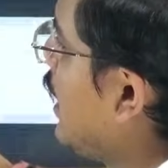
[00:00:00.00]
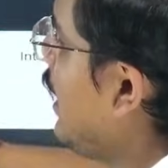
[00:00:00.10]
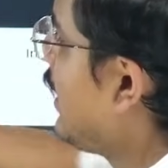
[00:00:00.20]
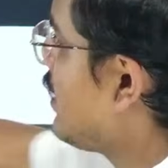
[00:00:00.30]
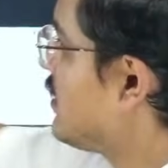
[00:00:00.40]

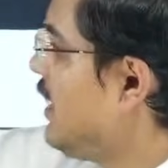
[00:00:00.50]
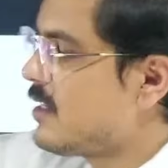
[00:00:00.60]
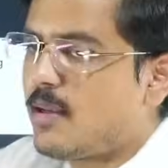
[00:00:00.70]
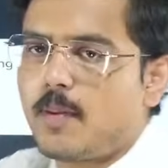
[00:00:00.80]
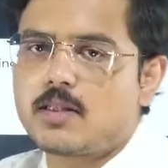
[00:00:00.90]
it is
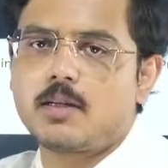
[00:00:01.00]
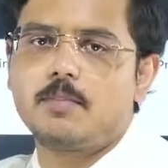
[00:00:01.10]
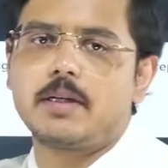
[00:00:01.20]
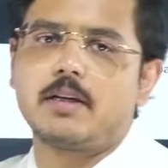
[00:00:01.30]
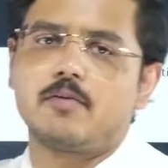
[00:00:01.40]
DSA plus
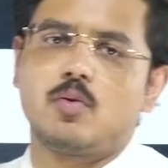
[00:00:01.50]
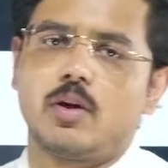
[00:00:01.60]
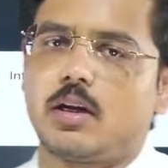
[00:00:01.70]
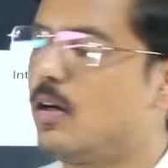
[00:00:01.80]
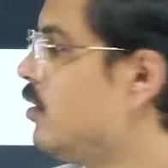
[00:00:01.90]
competitive
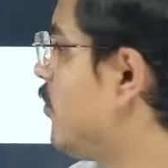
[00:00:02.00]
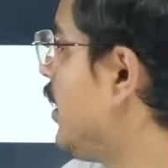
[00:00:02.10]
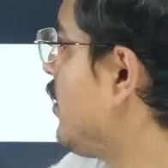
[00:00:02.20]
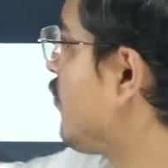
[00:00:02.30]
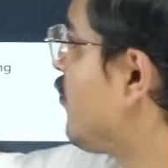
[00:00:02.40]
coding.
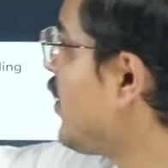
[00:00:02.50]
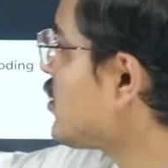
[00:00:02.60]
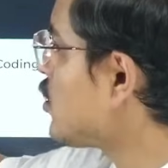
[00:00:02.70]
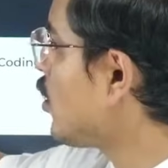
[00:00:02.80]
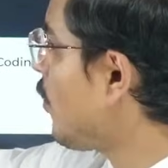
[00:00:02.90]
Fine. The
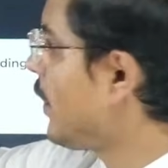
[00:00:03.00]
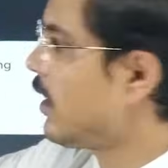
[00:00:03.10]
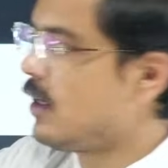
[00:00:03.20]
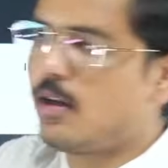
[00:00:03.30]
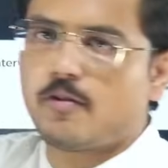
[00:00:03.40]
first topic,
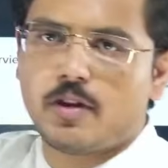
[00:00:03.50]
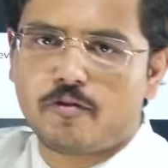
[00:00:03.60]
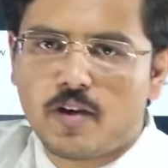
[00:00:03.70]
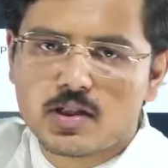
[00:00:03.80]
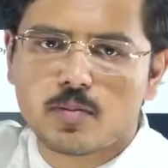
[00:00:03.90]
the
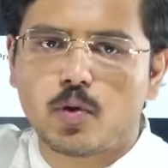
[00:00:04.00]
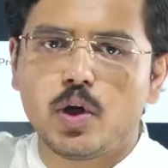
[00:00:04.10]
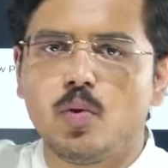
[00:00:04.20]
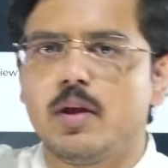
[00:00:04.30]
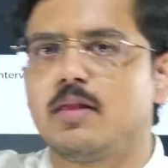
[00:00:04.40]
first
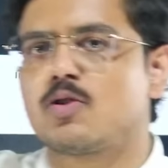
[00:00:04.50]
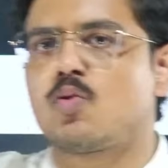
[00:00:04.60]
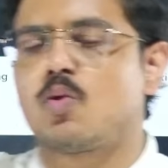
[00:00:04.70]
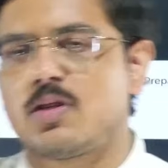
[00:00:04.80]
module in this course